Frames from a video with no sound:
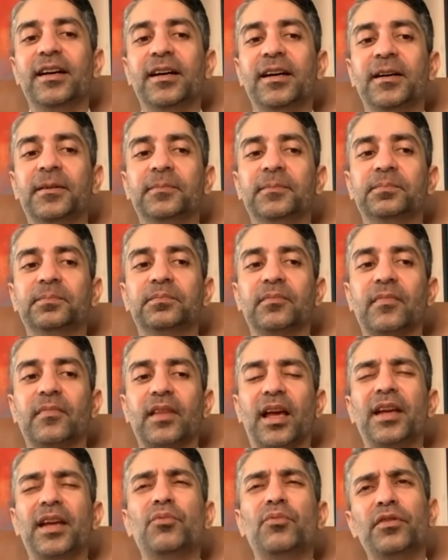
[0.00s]
Um,
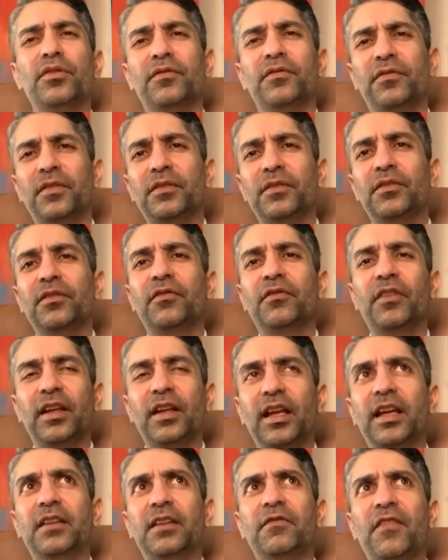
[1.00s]
it was it was
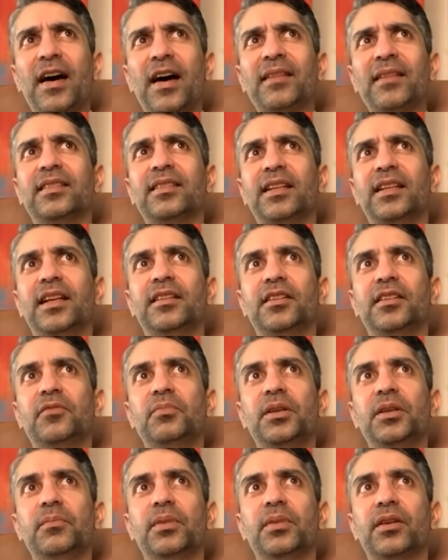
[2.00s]
it fascinated
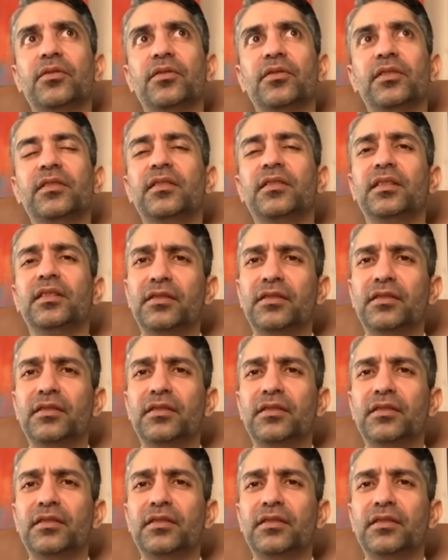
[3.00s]
me because it's,